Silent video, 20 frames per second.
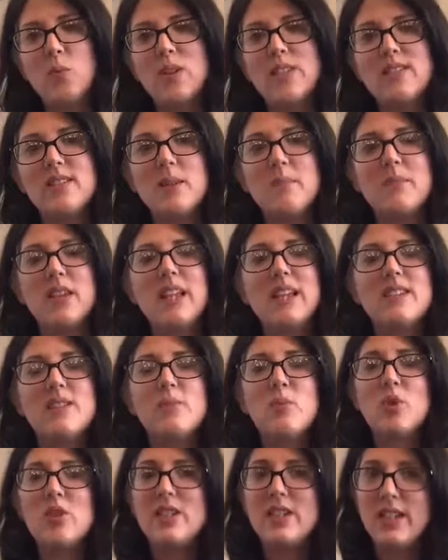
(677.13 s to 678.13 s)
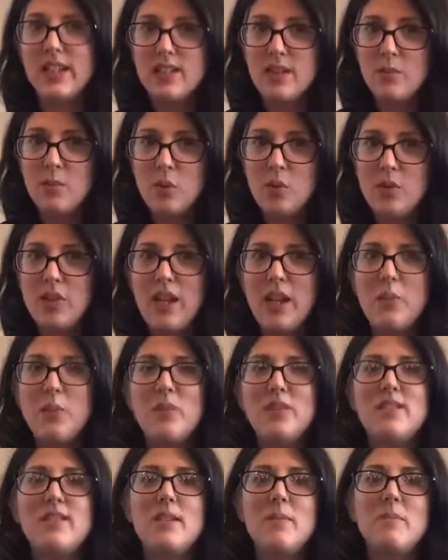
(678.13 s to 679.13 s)
when something is predictable and
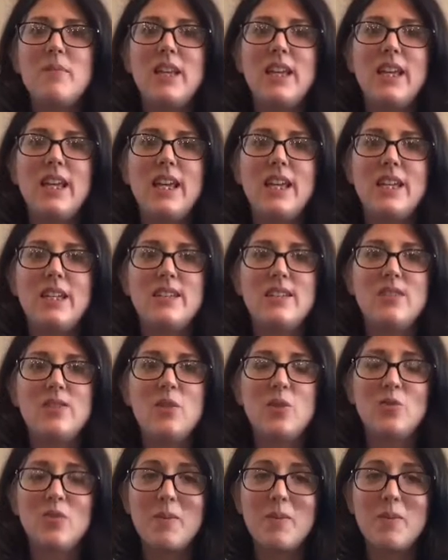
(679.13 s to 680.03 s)
when something is